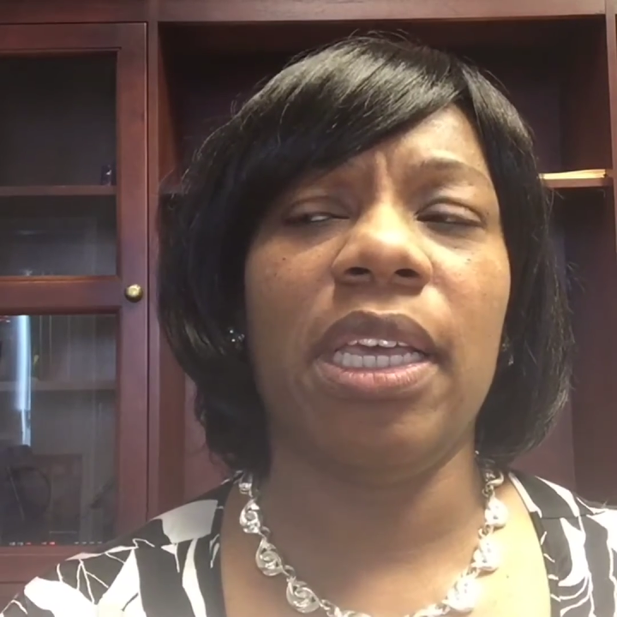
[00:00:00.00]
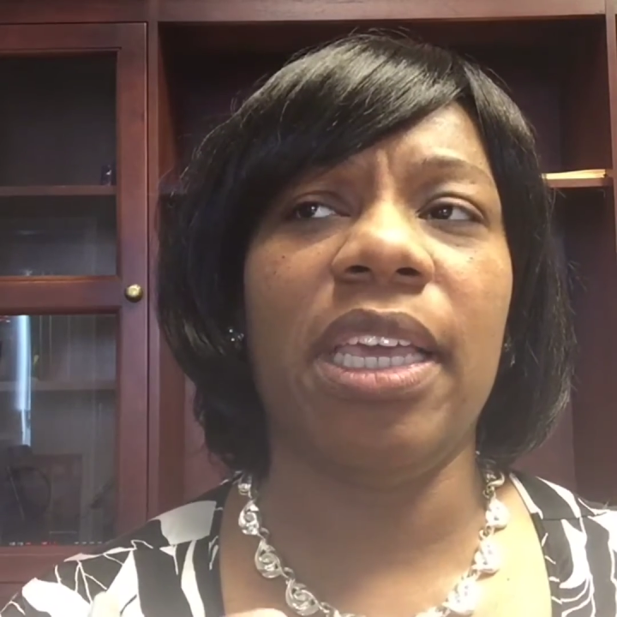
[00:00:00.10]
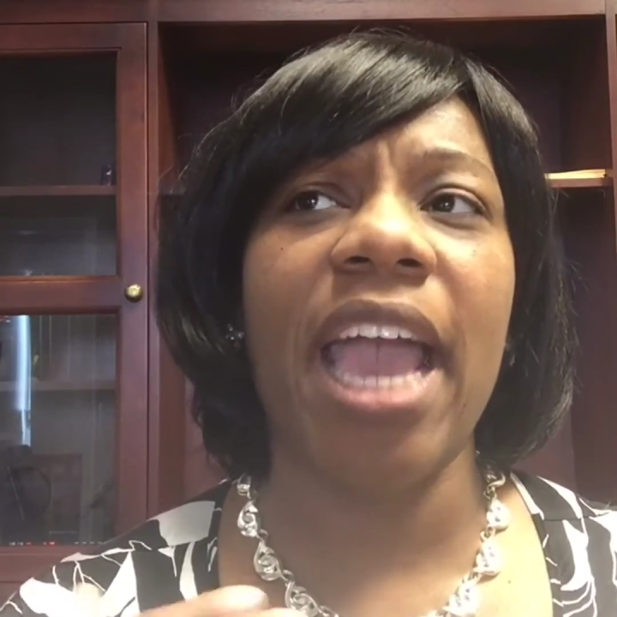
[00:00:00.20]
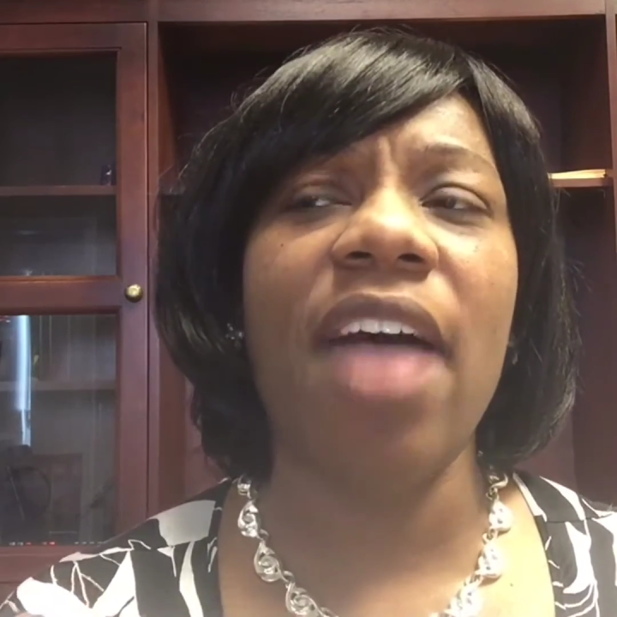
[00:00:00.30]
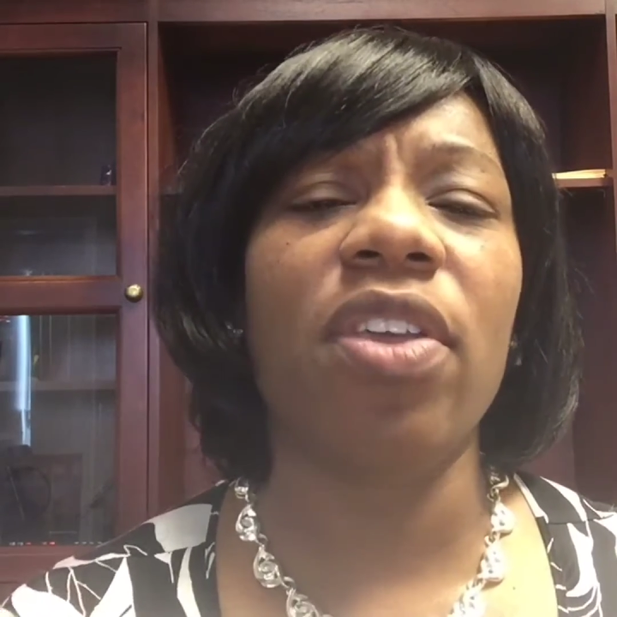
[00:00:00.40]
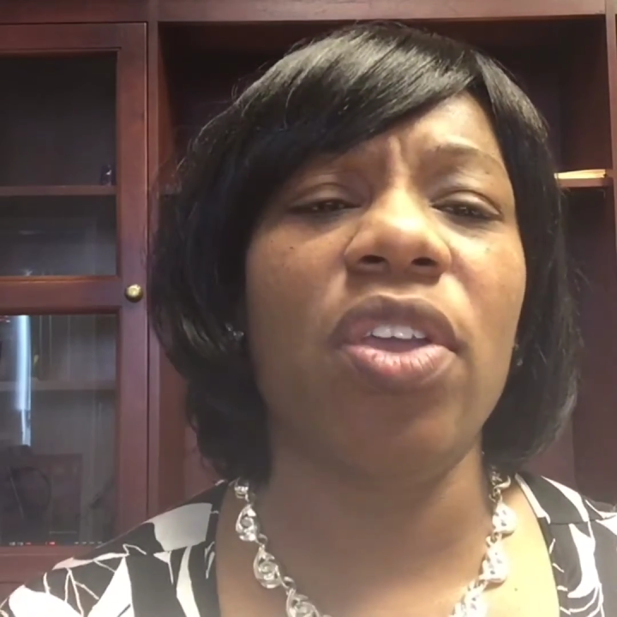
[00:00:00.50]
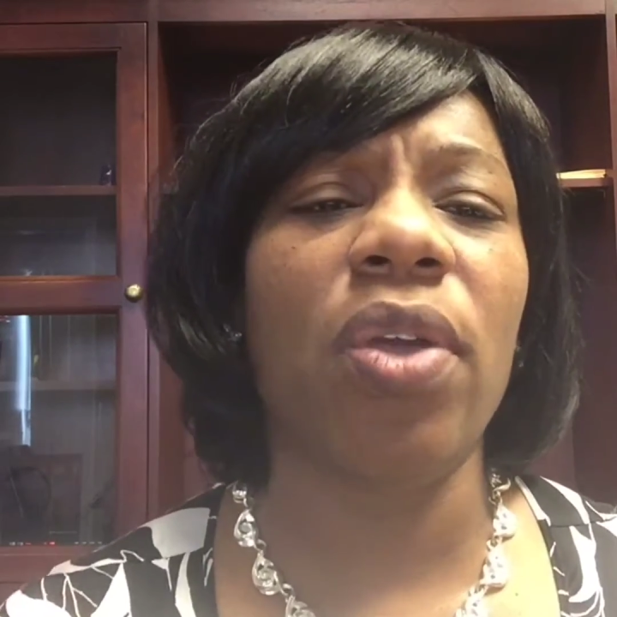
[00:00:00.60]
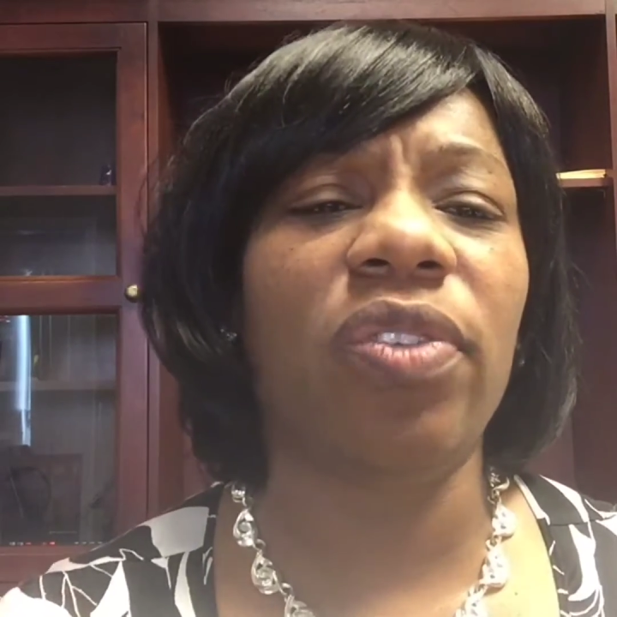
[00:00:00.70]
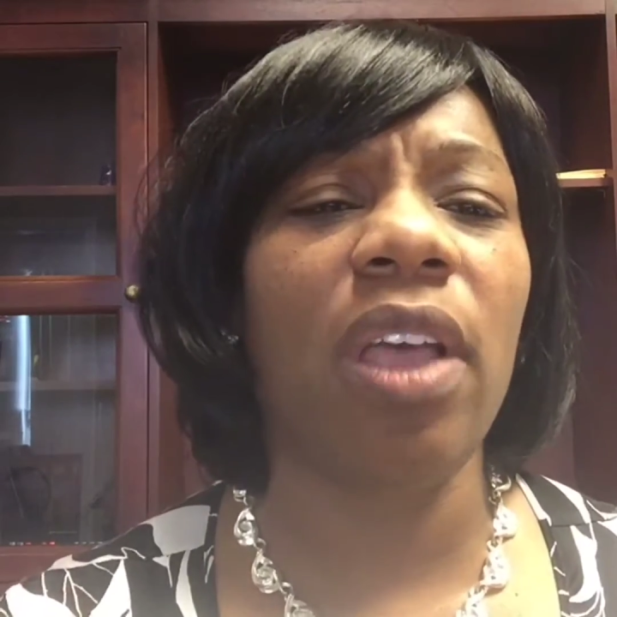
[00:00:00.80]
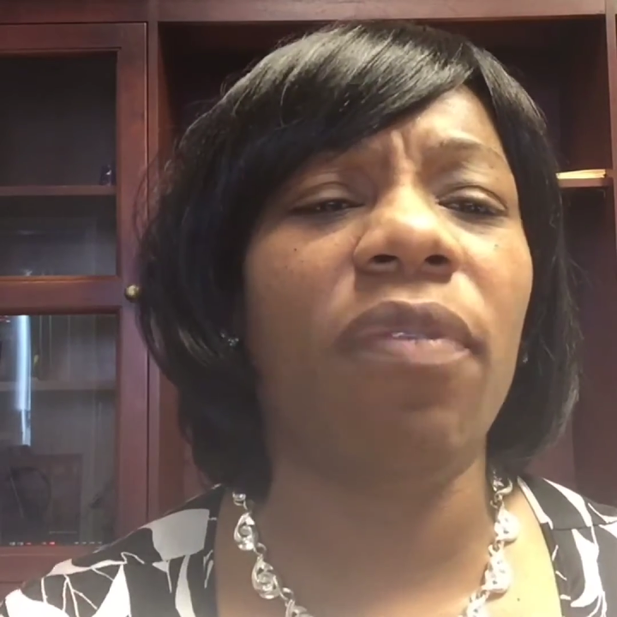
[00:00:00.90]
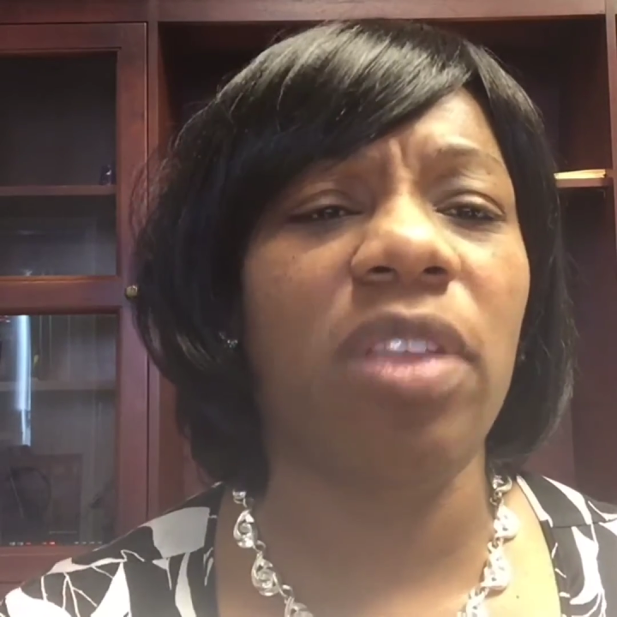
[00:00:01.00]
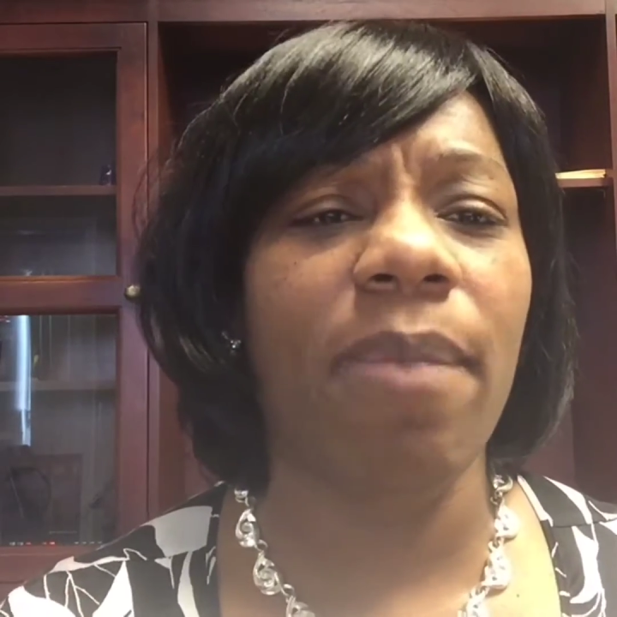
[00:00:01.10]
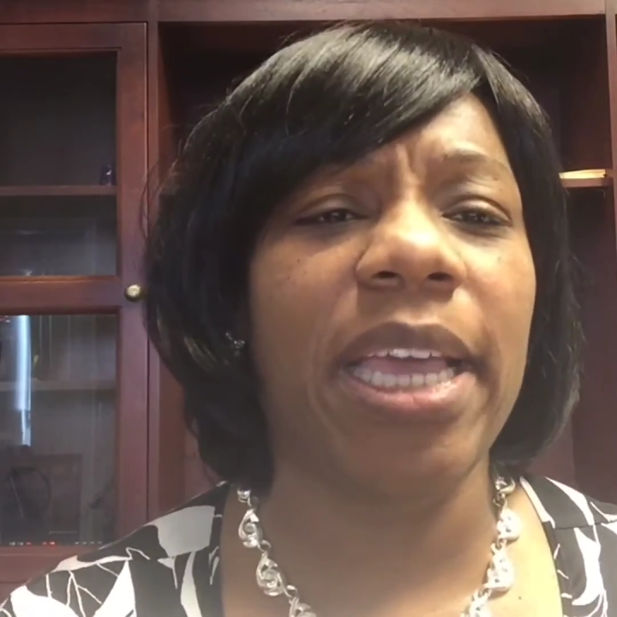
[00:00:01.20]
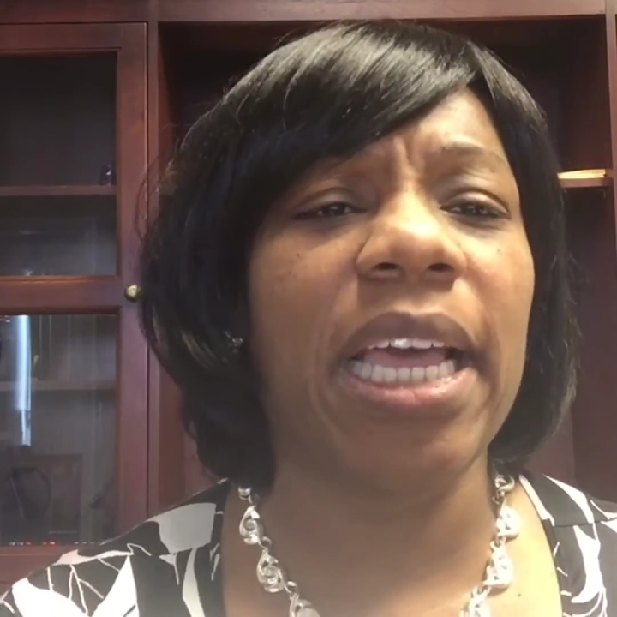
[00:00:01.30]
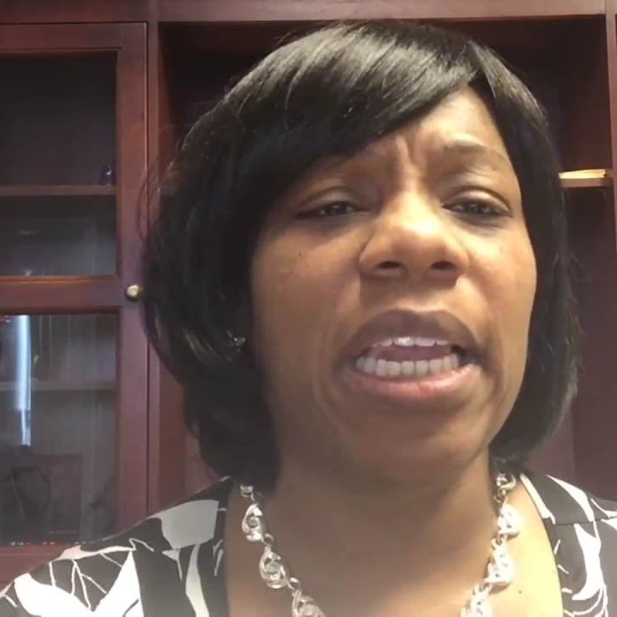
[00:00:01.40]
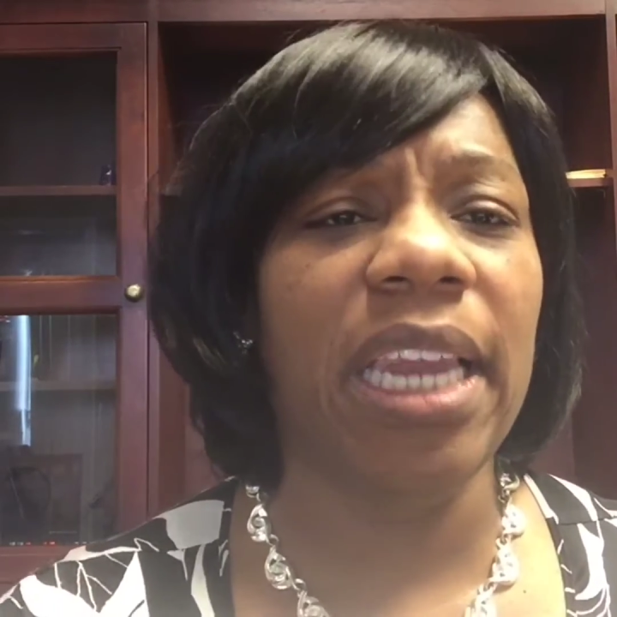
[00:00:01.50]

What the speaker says: gather yourself to make a